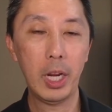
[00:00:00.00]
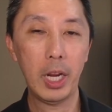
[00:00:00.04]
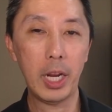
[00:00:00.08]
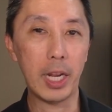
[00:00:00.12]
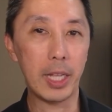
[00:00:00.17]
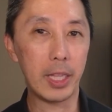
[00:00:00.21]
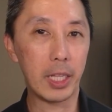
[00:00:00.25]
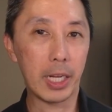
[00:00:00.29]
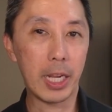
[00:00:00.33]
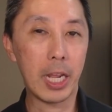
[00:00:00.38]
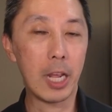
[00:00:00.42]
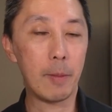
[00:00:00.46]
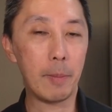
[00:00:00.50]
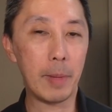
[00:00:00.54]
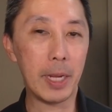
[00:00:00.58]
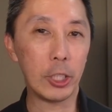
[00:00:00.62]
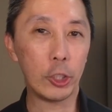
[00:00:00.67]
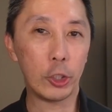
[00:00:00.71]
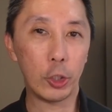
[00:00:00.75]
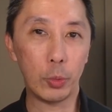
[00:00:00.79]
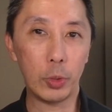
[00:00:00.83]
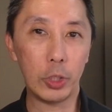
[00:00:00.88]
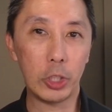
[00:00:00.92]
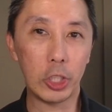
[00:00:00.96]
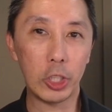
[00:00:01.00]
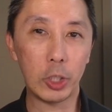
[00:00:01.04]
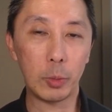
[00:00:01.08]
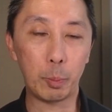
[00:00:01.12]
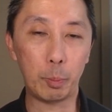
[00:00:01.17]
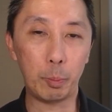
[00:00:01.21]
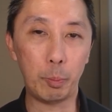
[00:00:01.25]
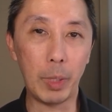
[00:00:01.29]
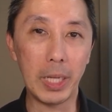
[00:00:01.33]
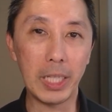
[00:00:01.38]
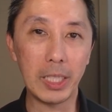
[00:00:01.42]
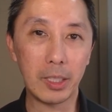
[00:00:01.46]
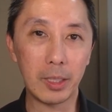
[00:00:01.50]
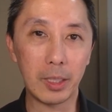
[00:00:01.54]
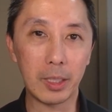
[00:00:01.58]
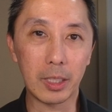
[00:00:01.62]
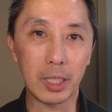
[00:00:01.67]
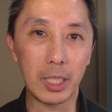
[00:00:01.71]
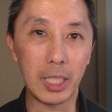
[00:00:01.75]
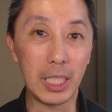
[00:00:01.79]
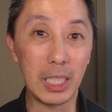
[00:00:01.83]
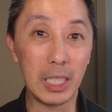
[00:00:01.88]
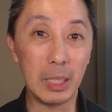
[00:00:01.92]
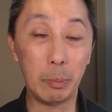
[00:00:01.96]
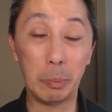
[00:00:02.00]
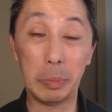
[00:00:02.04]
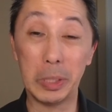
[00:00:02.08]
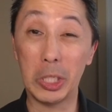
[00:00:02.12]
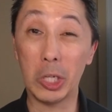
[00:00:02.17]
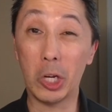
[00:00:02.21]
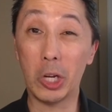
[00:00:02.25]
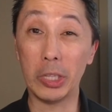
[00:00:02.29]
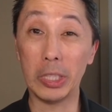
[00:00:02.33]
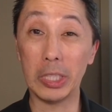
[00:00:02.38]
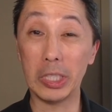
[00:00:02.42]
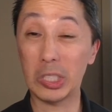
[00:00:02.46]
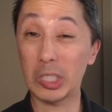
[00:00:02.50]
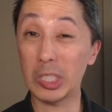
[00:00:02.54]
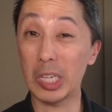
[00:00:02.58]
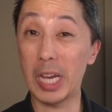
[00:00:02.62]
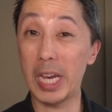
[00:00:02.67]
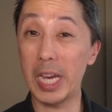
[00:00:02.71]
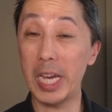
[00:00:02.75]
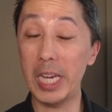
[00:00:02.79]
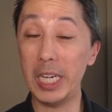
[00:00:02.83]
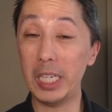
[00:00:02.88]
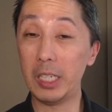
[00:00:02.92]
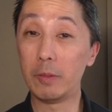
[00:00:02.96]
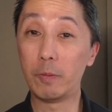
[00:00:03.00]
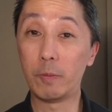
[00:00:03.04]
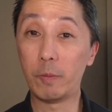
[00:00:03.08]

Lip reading: and the account manager would just basically be on the side